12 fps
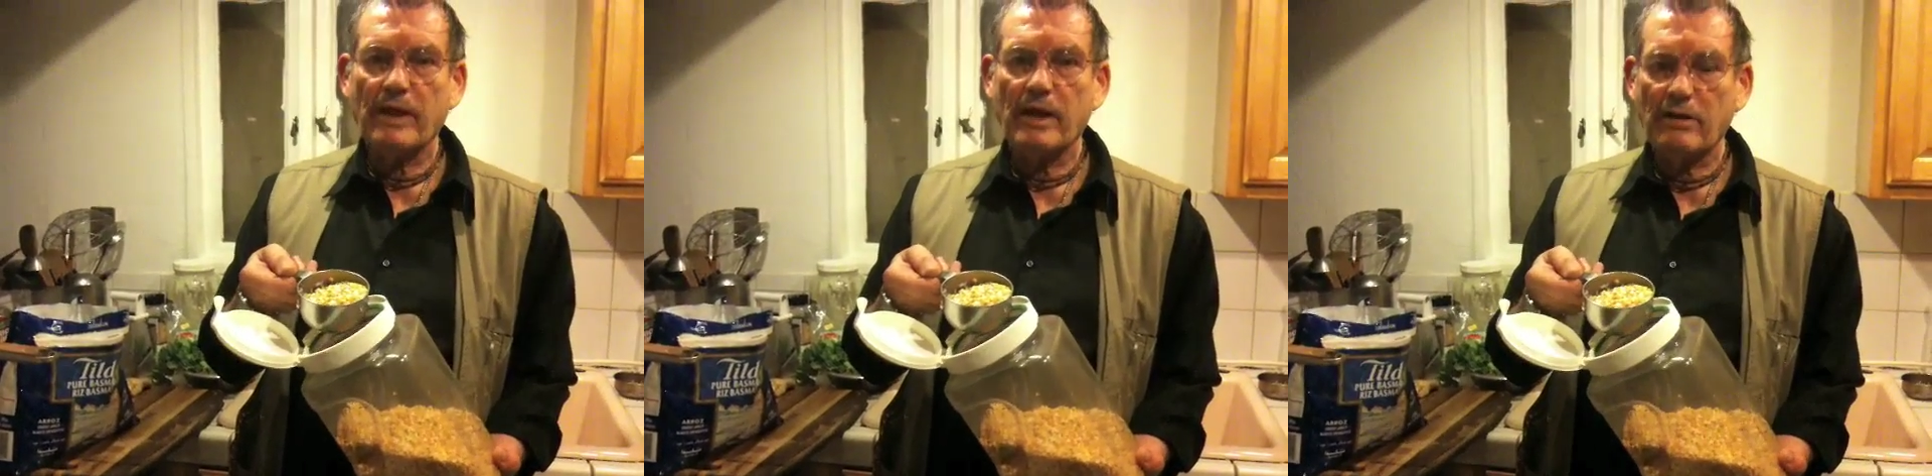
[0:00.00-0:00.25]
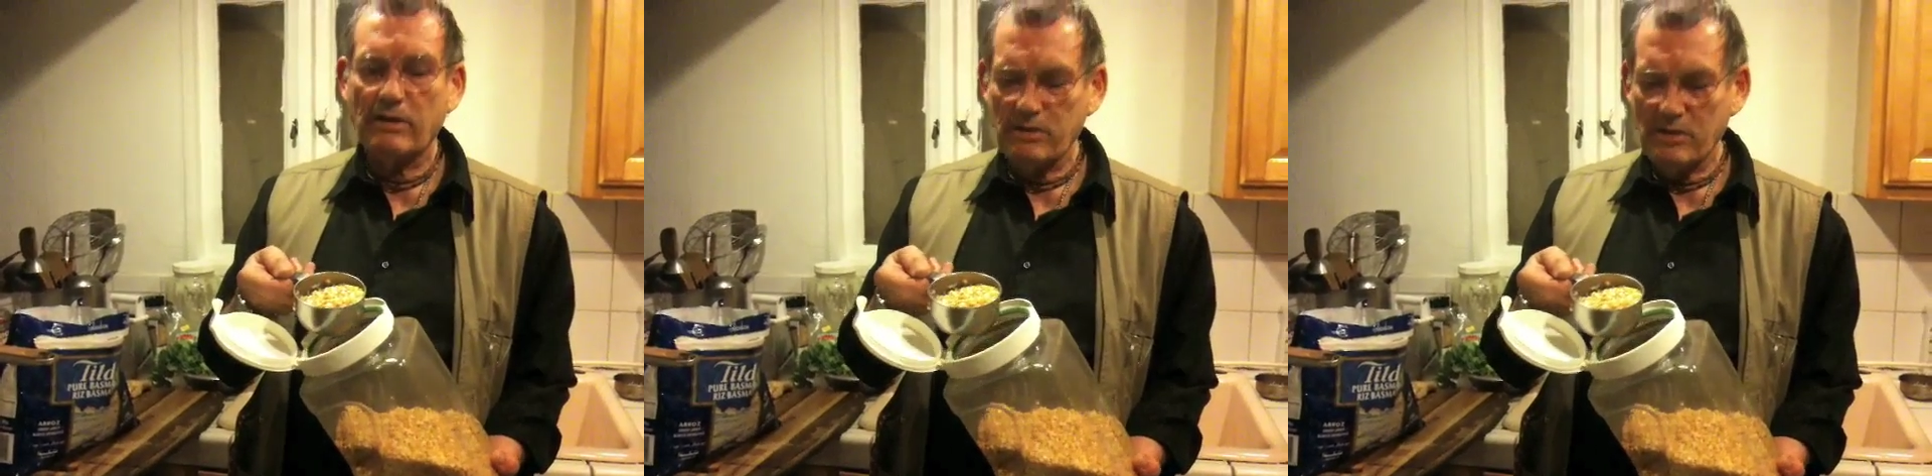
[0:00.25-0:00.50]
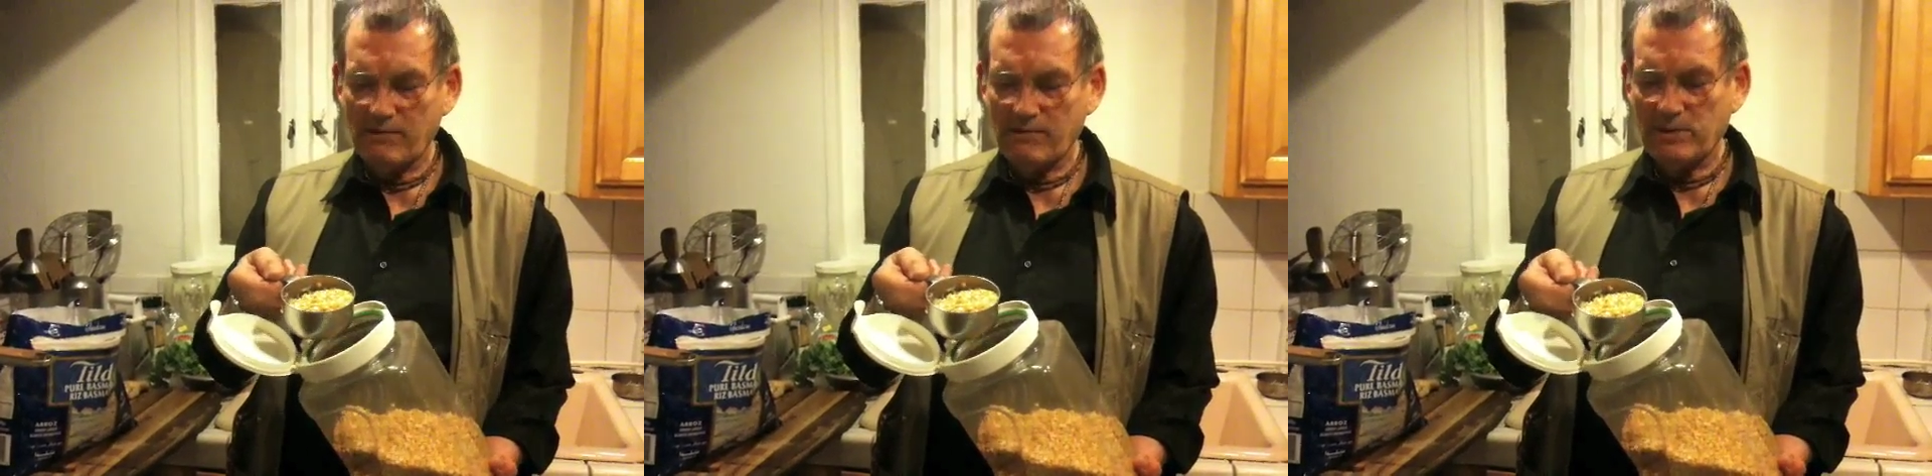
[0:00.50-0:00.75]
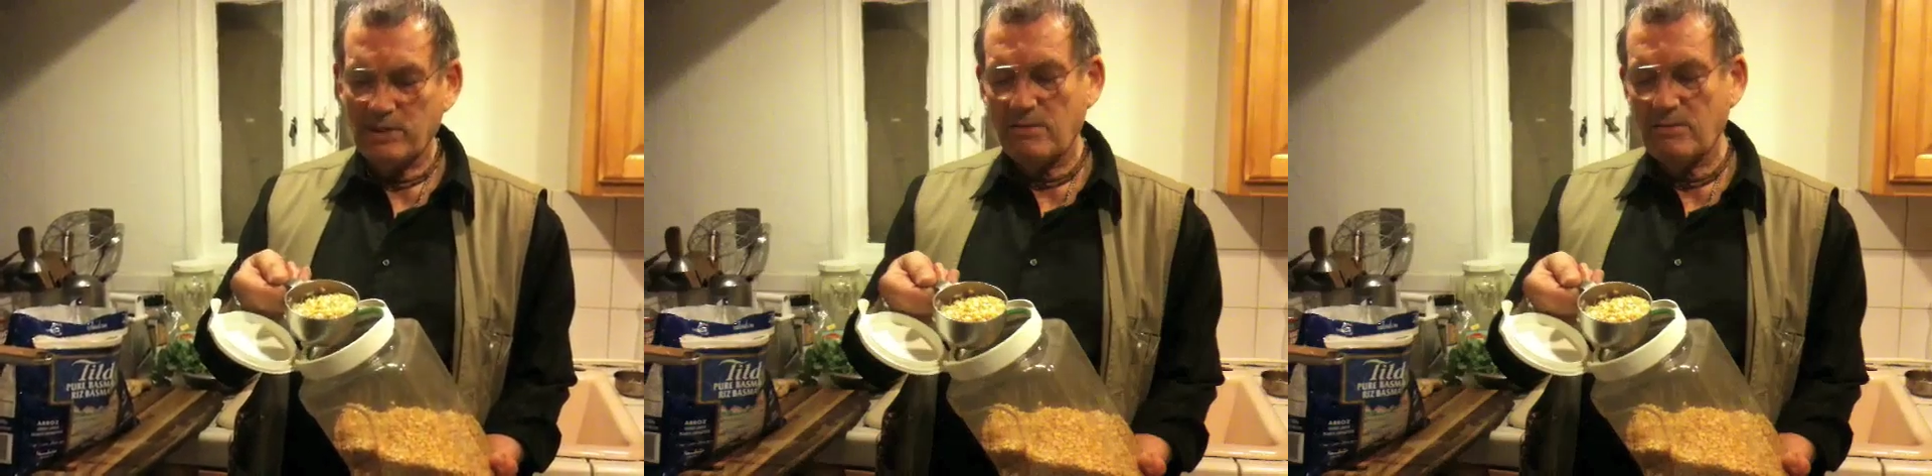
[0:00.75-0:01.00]
and you have
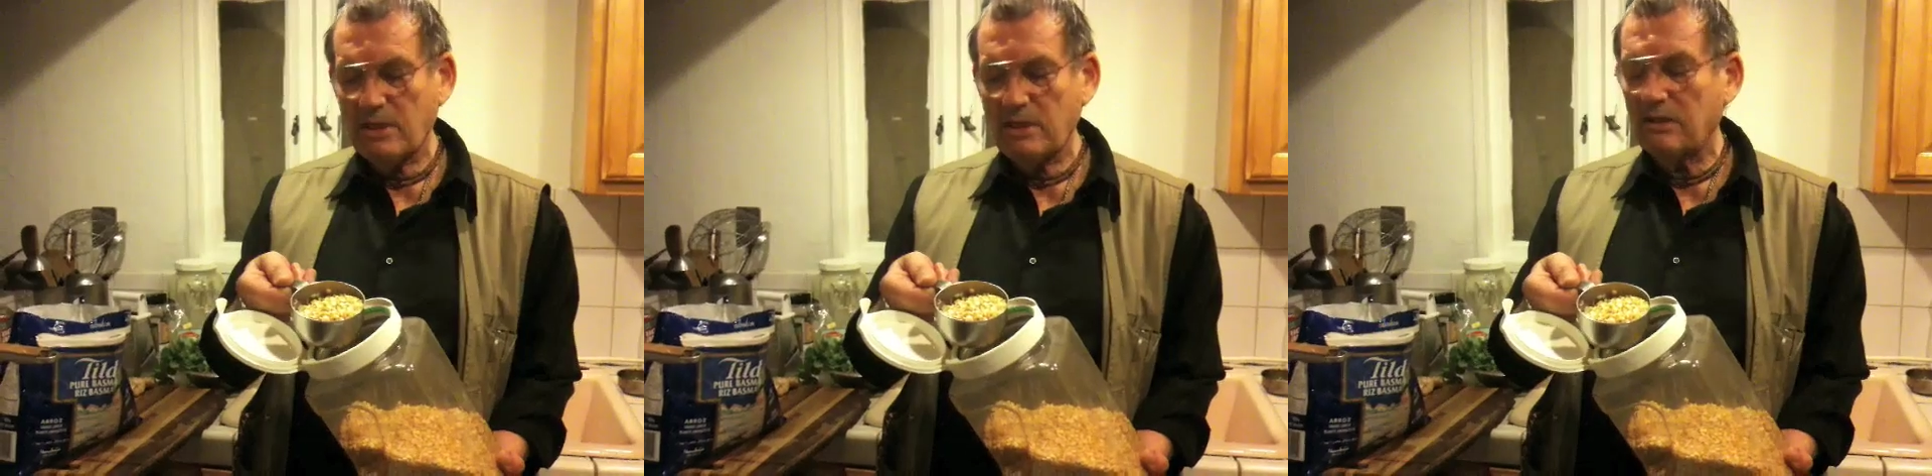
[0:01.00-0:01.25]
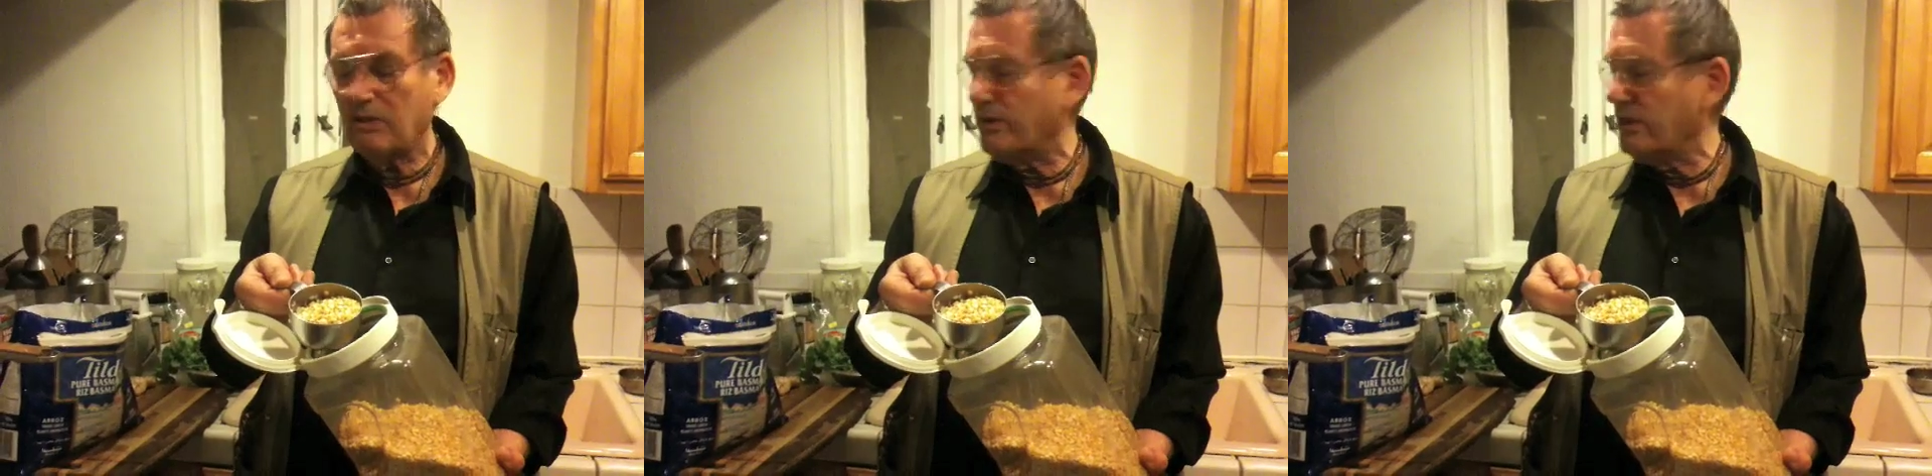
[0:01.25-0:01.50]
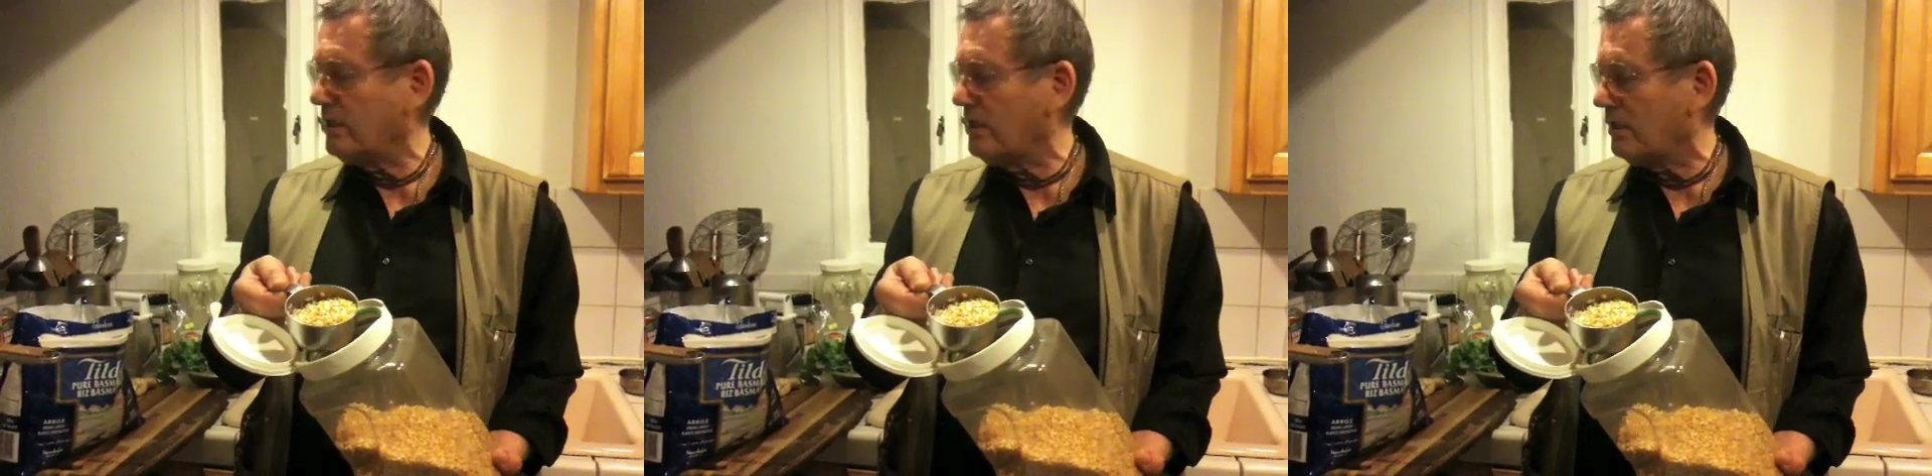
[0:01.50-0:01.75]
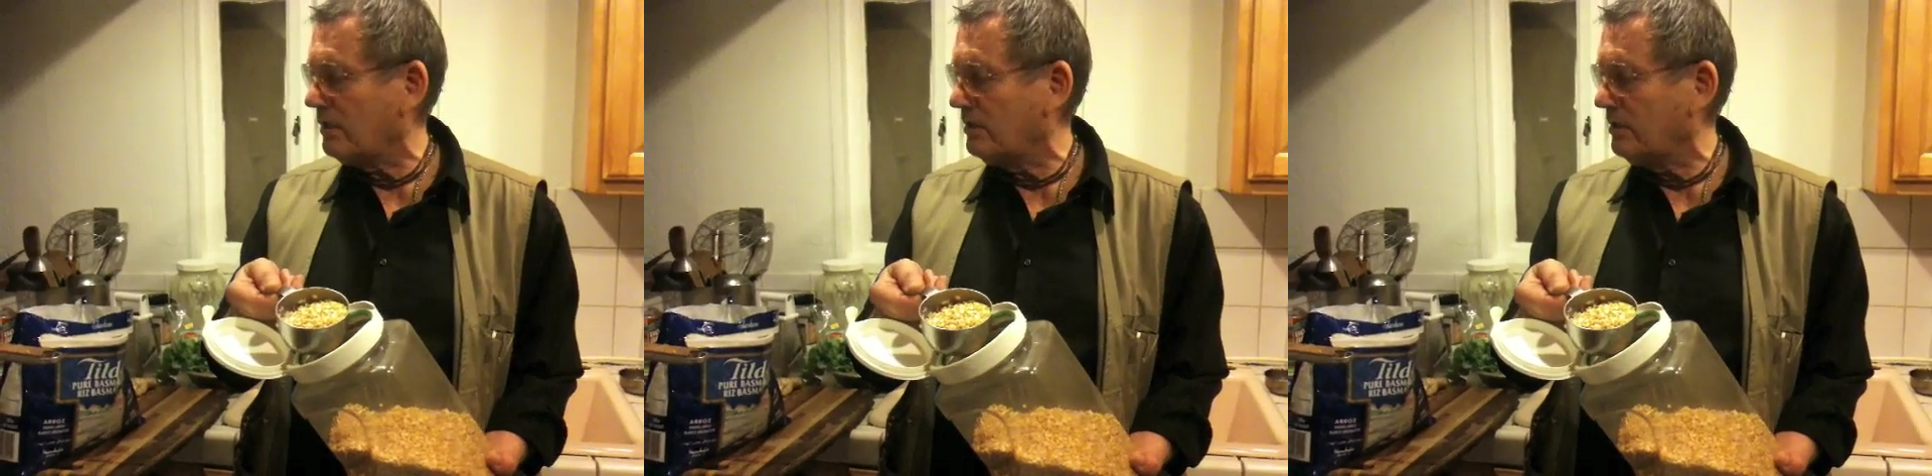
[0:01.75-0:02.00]
the same thing in green
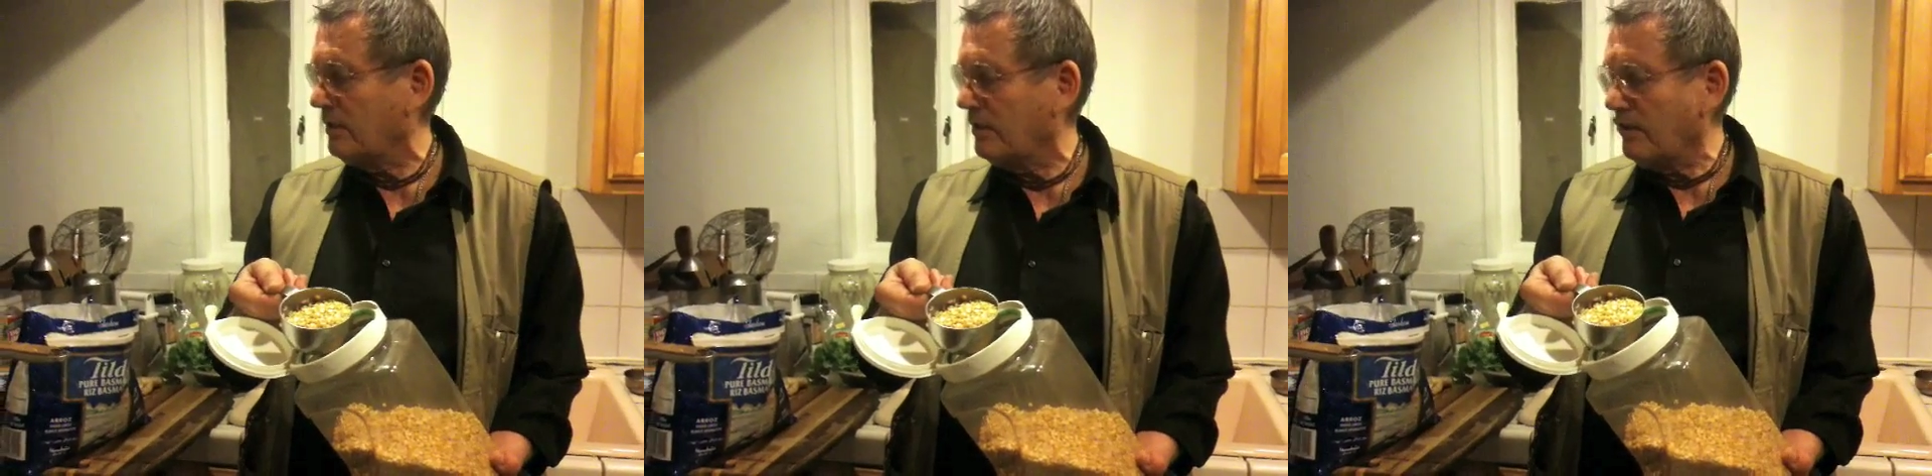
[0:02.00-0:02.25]
color.